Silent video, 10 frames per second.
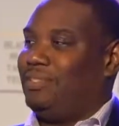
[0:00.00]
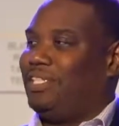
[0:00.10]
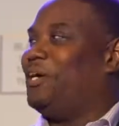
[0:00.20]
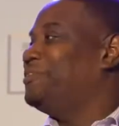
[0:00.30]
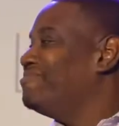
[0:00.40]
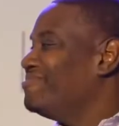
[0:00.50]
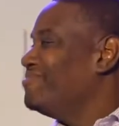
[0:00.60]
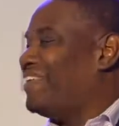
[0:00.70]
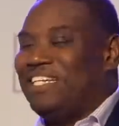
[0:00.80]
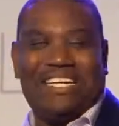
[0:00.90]
So
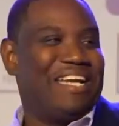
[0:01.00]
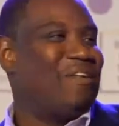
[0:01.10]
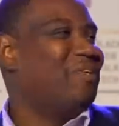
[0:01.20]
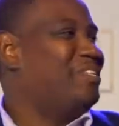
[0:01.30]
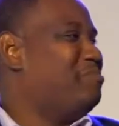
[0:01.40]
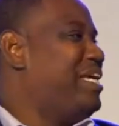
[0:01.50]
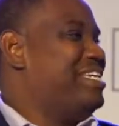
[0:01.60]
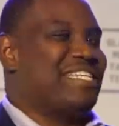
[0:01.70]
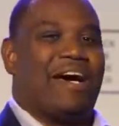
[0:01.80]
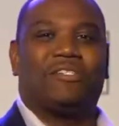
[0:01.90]
if I did, I would be at
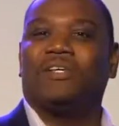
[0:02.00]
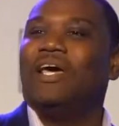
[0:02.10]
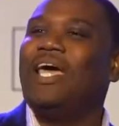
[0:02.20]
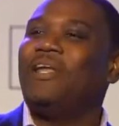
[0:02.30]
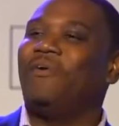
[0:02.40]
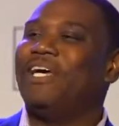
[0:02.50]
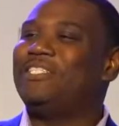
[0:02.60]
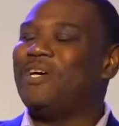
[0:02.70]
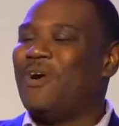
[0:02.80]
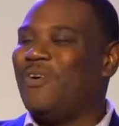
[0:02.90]
his house. Anyway,
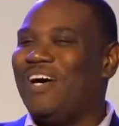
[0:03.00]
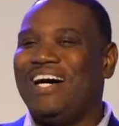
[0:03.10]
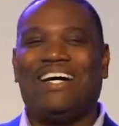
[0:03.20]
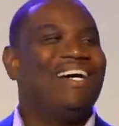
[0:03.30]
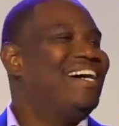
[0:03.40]
so uh,